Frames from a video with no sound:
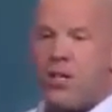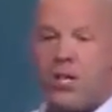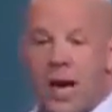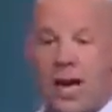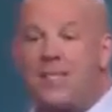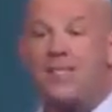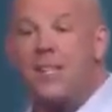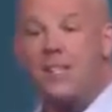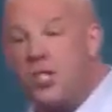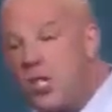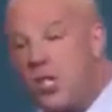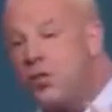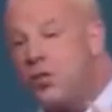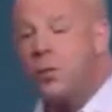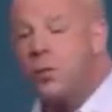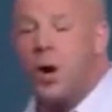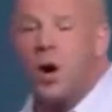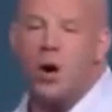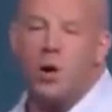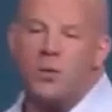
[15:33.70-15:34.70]
I said, she's
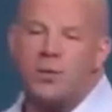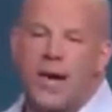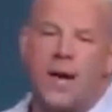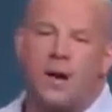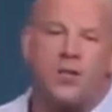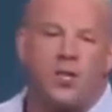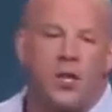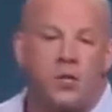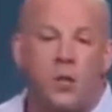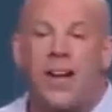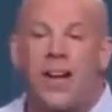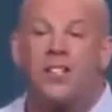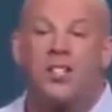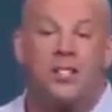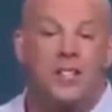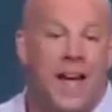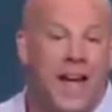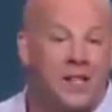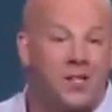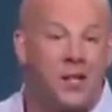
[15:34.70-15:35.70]
from her hometown. She goes, well, she's
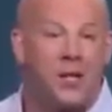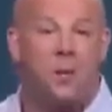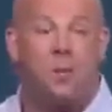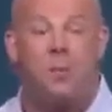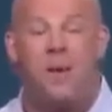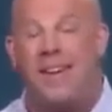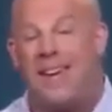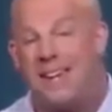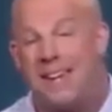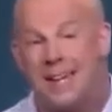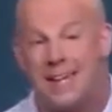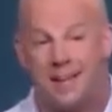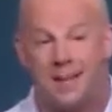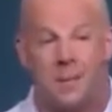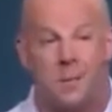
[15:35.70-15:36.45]
actually in a meeting.